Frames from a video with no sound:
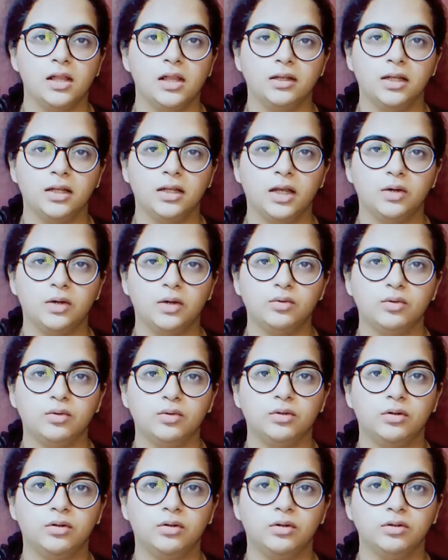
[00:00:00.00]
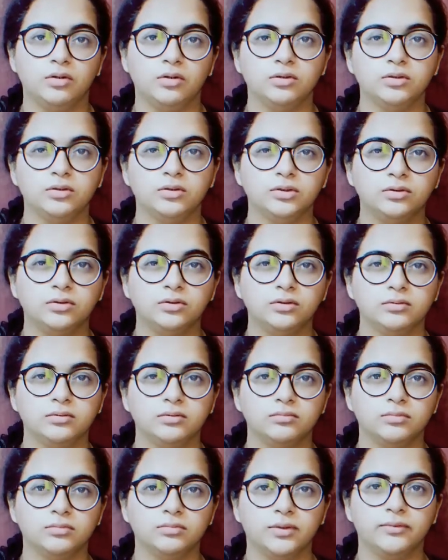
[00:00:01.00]
Now, although
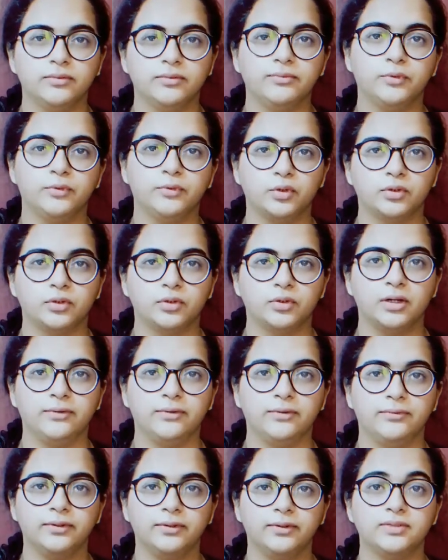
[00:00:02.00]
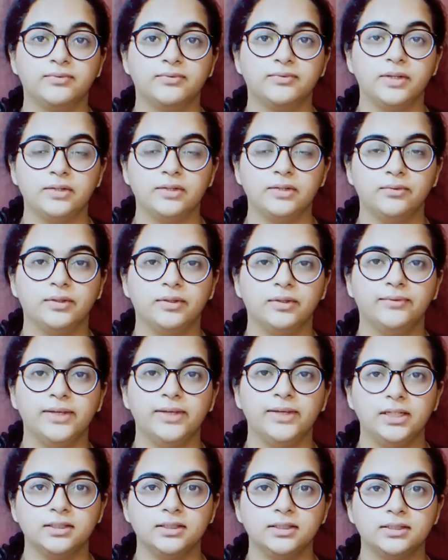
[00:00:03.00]
the photograph is filled with
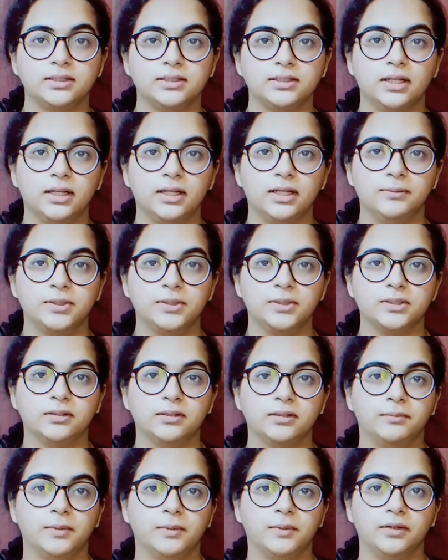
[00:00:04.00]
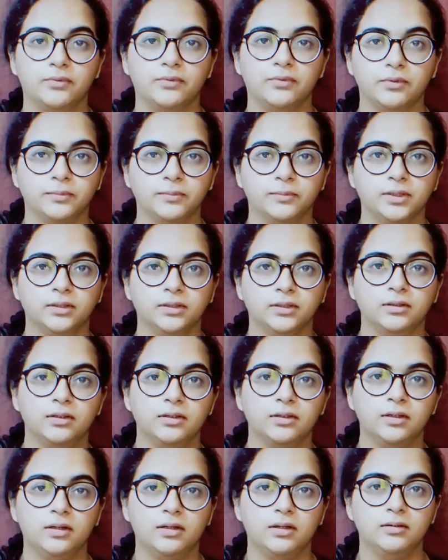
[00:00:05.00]
various elements apart from the
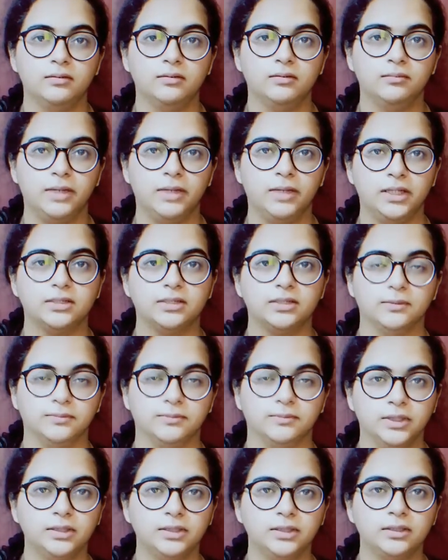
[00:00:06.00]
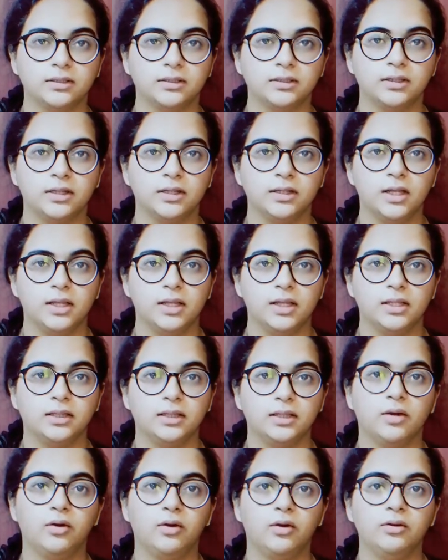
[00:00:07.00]
main subject,
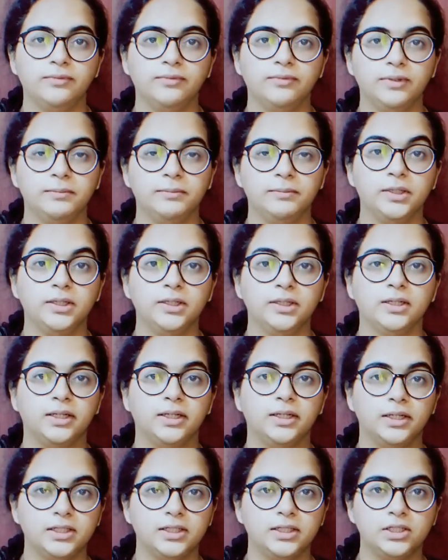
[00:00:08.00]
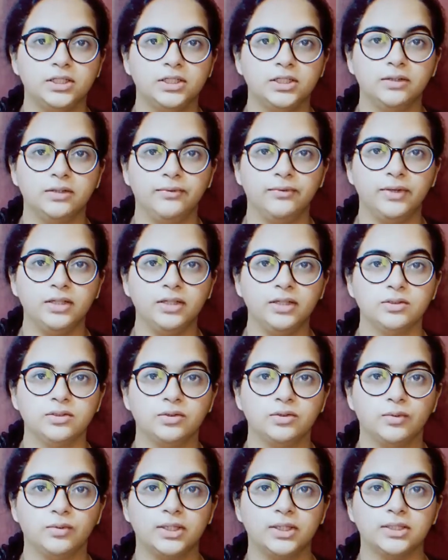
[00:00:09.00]
all of them are arranged in a way
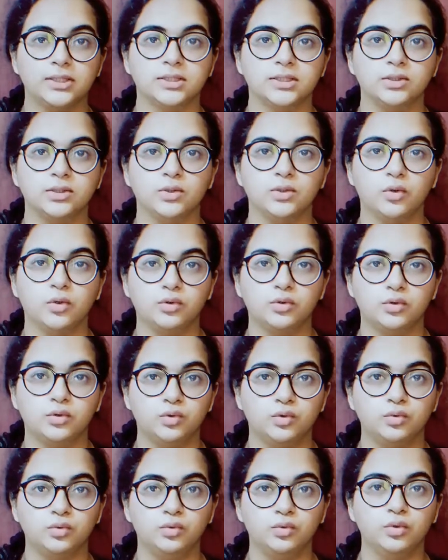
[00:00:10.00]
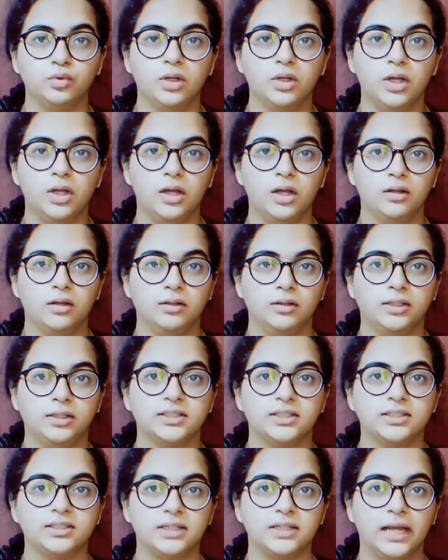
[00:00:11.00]
so as not to
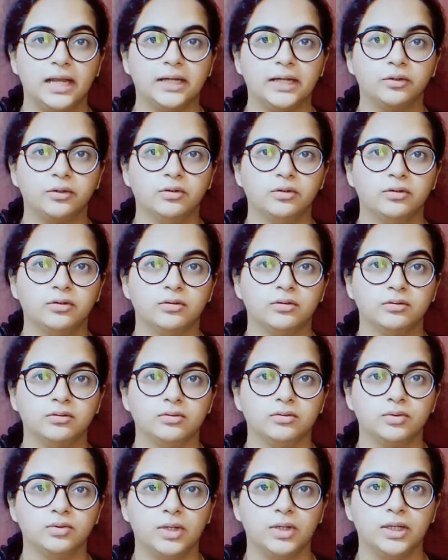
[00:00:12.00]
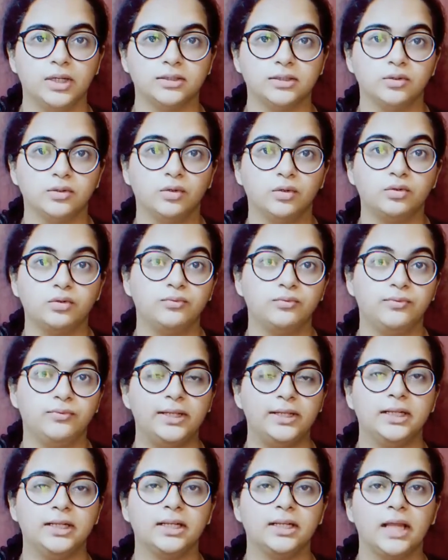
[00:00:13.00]
distract or so as not to
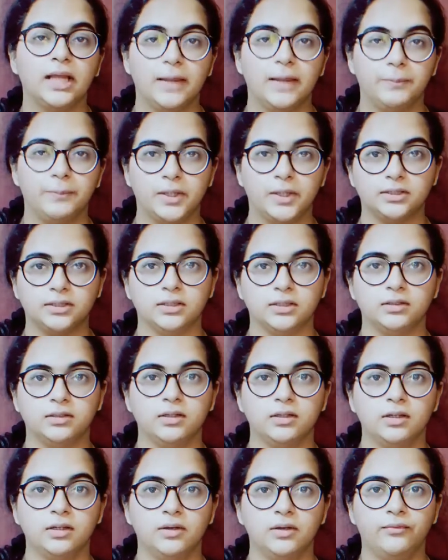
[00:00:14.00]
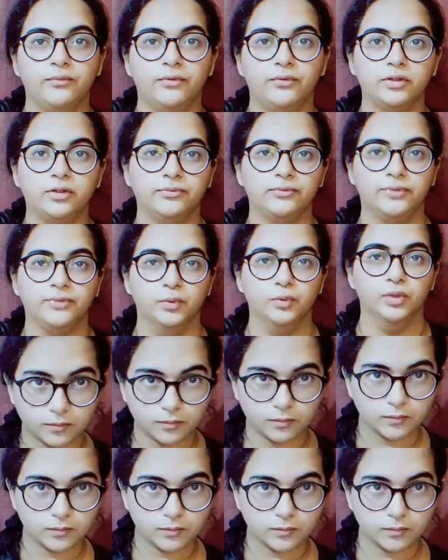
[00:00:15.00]
feel haphazard for the viewer.